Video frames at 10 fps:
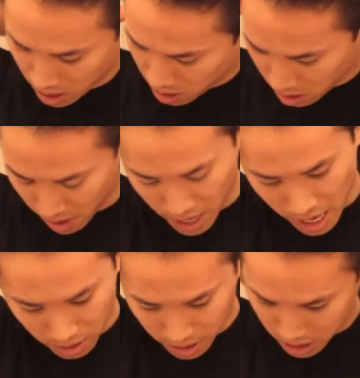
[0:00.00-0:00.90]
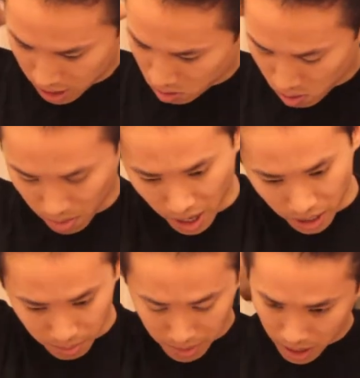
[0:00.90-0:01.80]
so right now this is
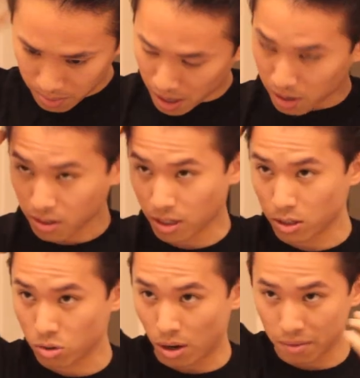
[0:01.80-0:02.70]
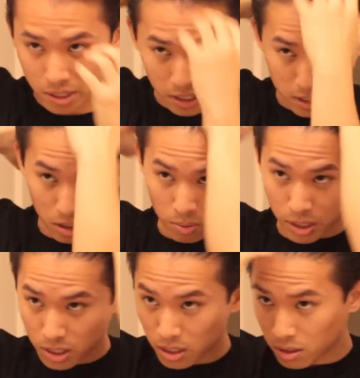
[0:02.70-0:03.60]
reminding me about uh, Suavecito
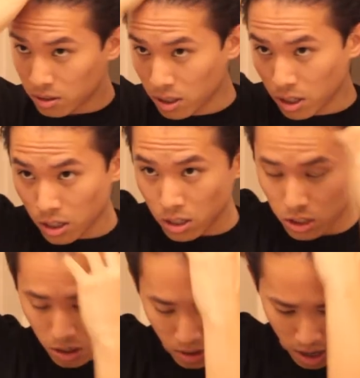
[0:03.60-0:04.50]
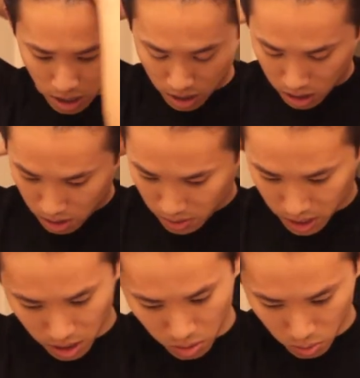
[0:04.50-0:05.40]
Original. So honestly
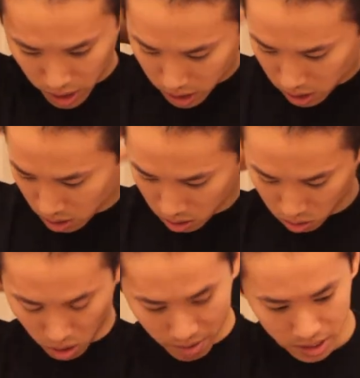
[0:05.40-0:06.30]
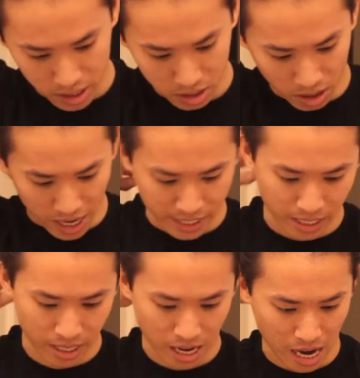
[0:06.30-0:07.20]
with the original Suavecito, I
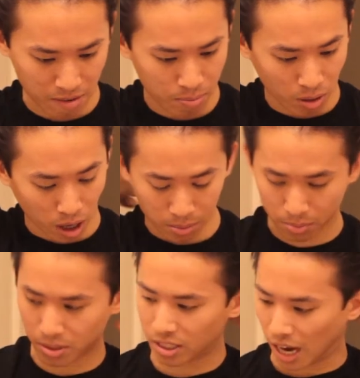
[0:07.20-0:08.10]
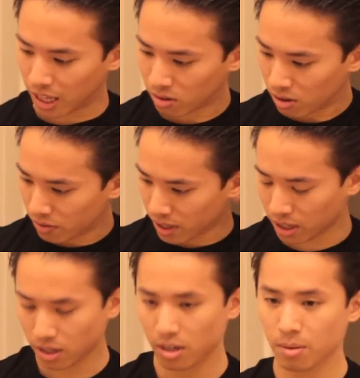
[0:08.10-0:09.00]
did have problems styling with
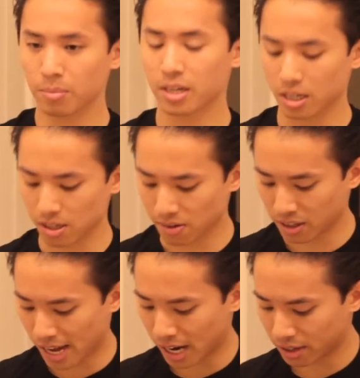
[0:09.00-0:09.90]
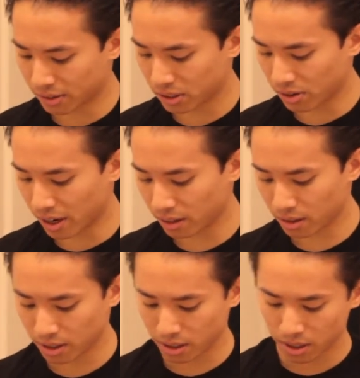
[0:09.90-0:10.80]
it because of a lack of
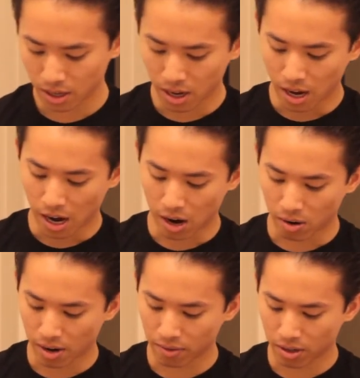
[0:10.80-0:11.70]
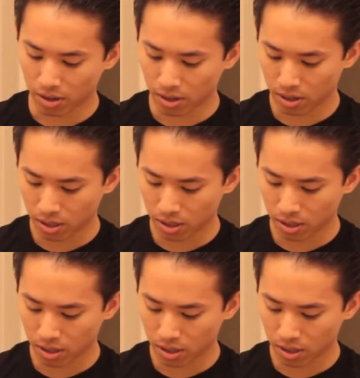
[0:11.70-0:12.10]
strength. However,